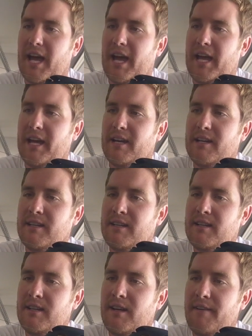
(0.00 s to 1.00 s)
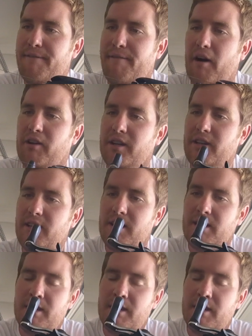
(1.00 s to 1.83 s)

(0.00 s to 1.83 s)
a FALCON